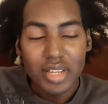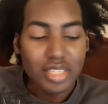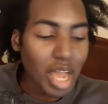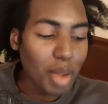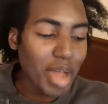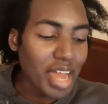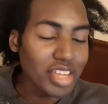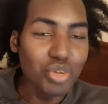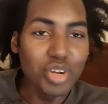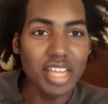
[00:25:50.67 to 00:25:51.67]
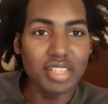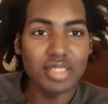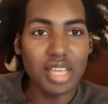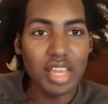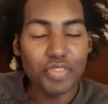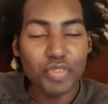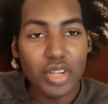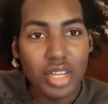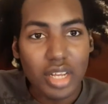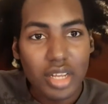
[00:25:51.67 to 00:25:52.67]
Talking about you didn't send for
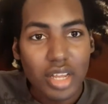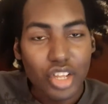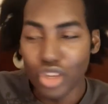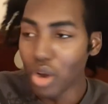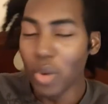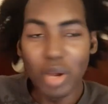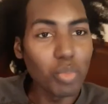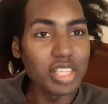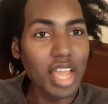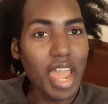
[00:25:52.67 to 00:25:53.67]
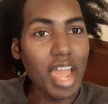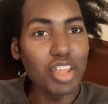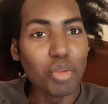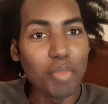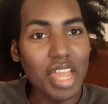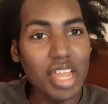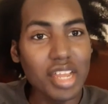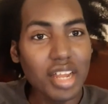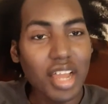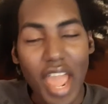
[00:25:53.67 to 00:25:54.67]
her. What the hell you
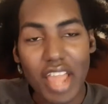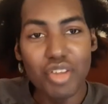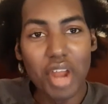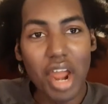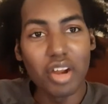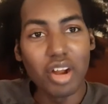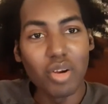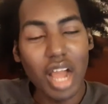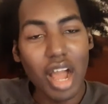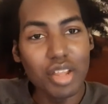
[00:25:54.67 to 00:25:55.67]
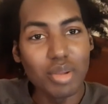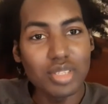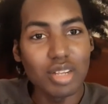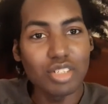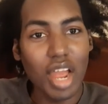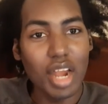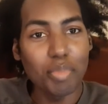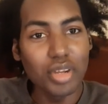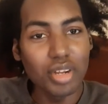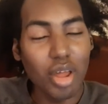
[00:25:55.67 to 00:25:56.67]
mean? And you darn gonna call yourself trying to
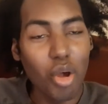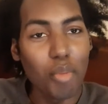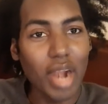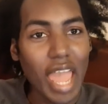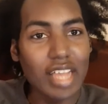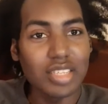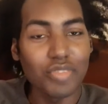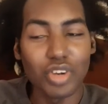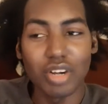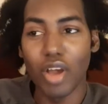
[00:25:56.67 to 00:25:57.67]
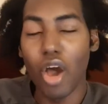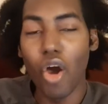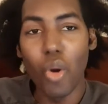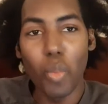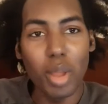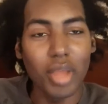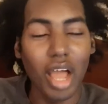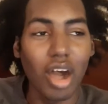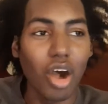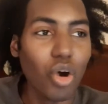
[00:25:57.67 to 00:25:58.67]
put her on blast in front of a
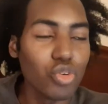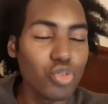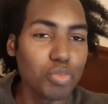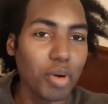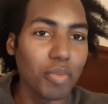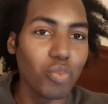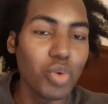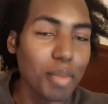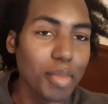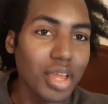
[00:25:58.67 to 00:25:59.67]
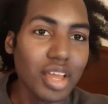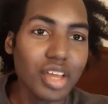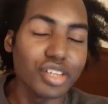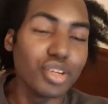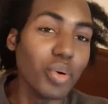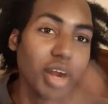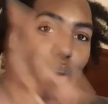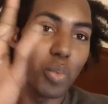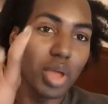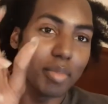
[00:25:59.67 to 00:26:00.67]
whole group of women doing
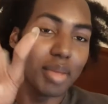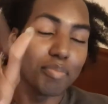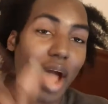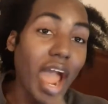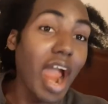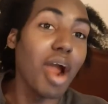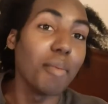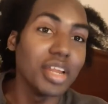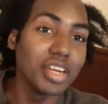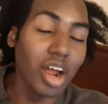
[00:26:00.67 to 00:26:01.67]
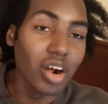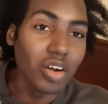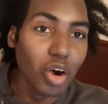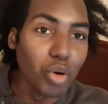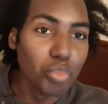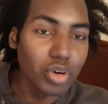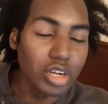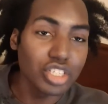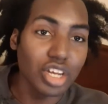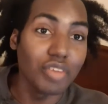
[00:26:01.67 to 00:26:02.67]
a women empowerment darn gone
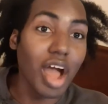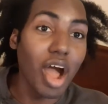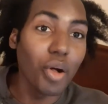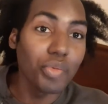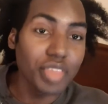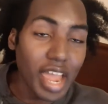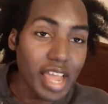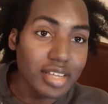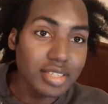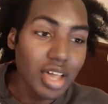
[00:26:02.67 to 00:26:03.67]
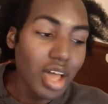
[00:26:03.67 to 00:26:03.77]
brunch of all things.